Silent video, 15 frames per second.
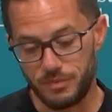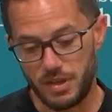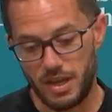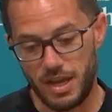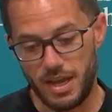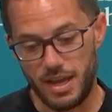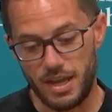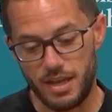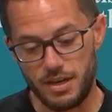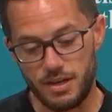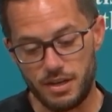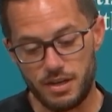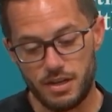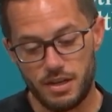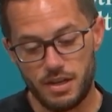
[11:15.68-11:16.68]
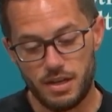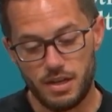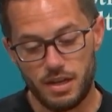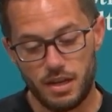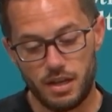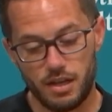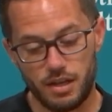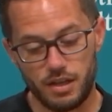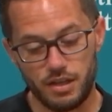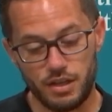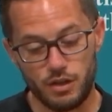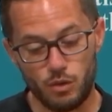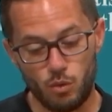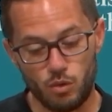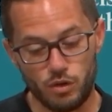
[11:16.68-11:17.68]
in
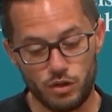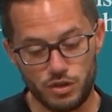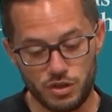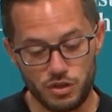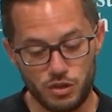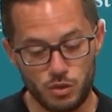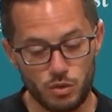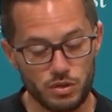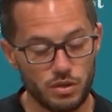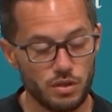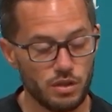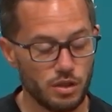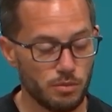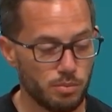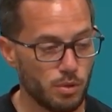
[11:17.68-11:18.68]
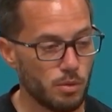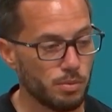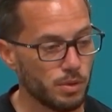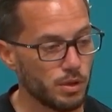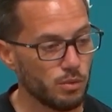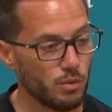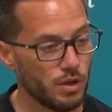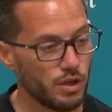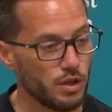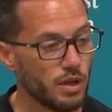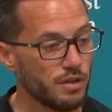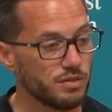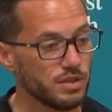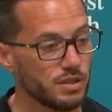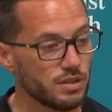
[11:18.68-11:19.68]
order to do it the appropriate way, you
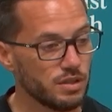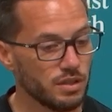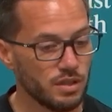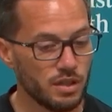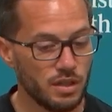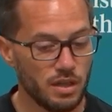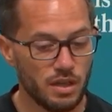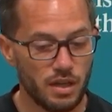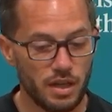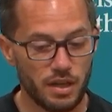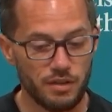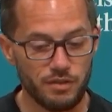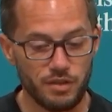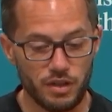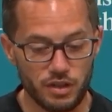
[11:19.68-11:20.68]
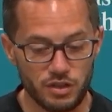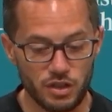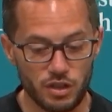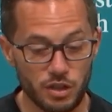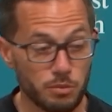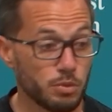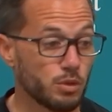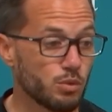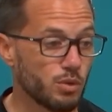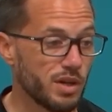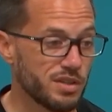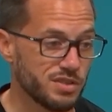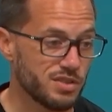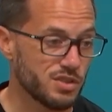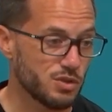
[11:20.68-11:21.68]
have to have deliberate
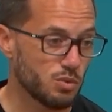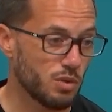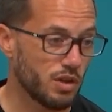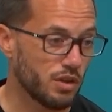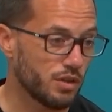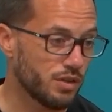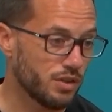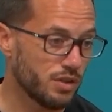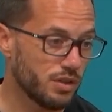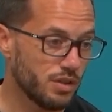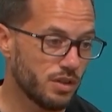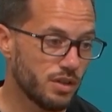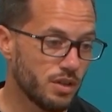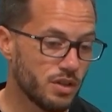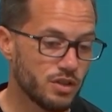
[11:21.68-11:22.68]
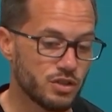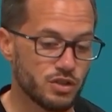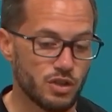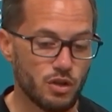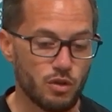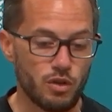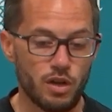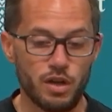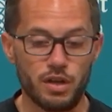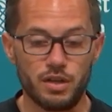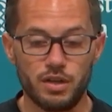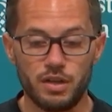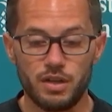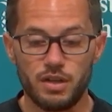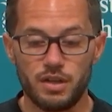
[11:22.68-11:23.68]
rest as well. So
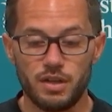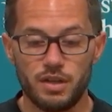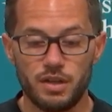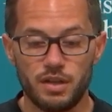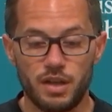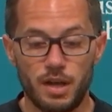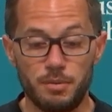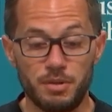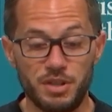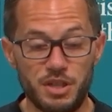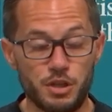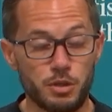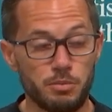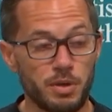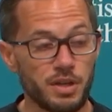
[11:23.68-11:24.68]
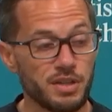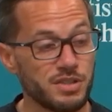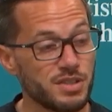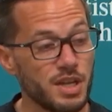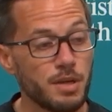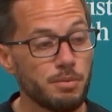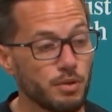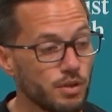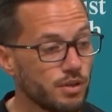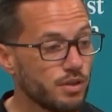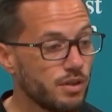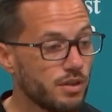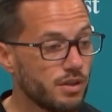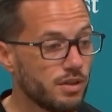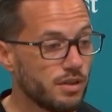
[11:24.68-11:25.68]
I'm a leader by example,
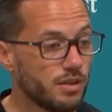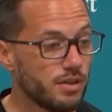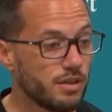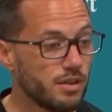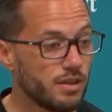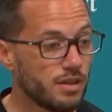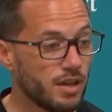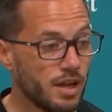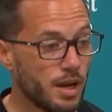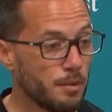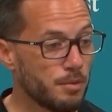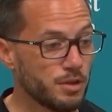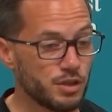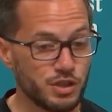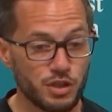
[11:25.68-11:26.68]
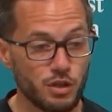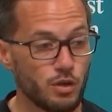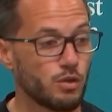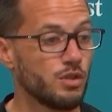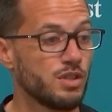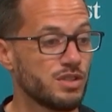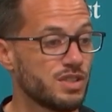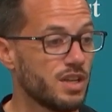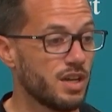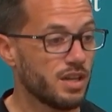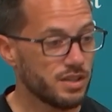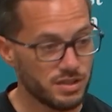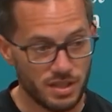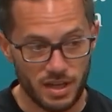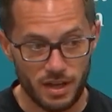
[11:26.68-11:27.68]
and I'm going to show these
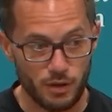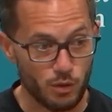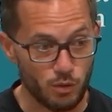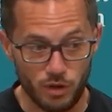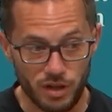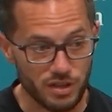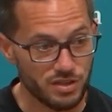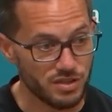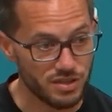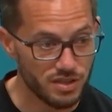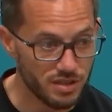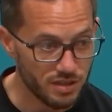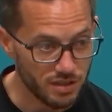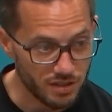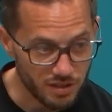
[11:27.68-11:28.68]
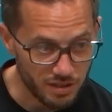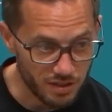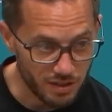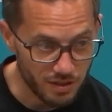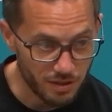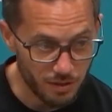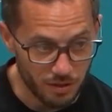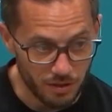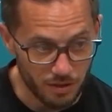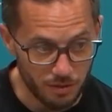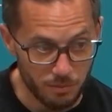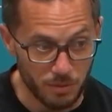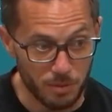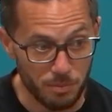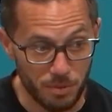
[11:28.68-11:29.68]
guys how to rest
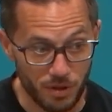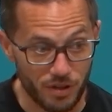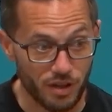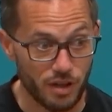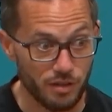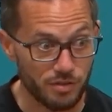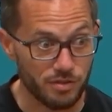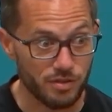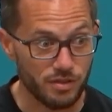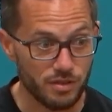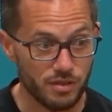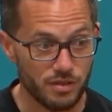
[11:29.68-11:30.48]
my butt off.